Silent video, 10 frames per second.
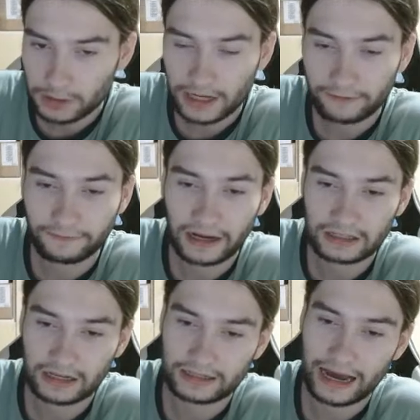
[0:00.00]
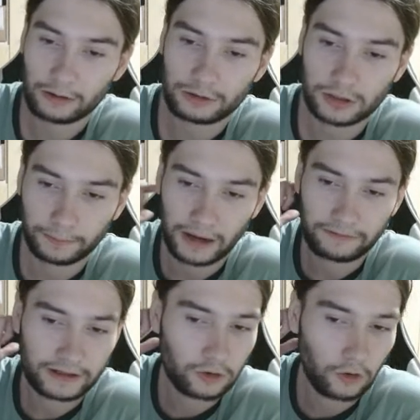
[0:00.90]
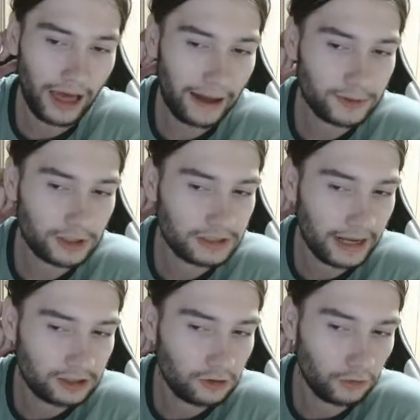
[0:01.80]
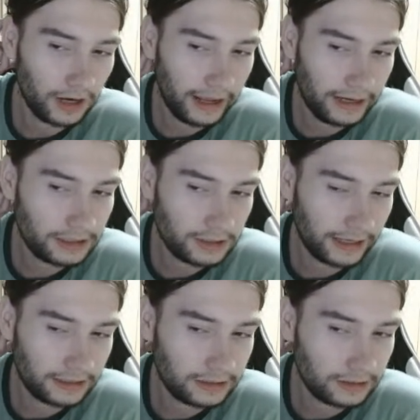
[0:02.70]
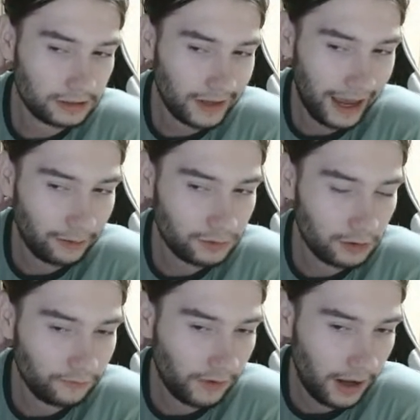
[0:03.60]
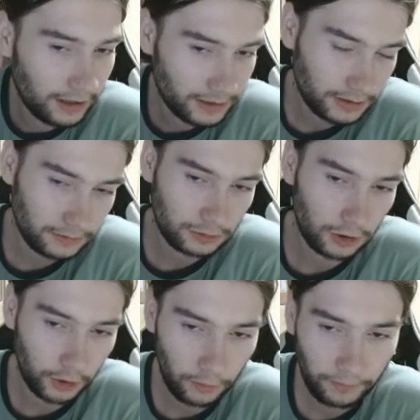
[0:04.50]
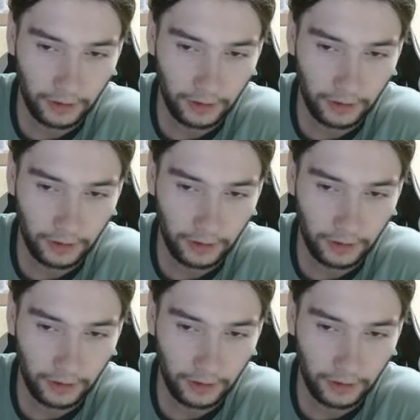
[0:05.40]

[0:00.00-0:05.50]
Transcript: have figured it out. The pivot collapses central lanes and countered fast. True.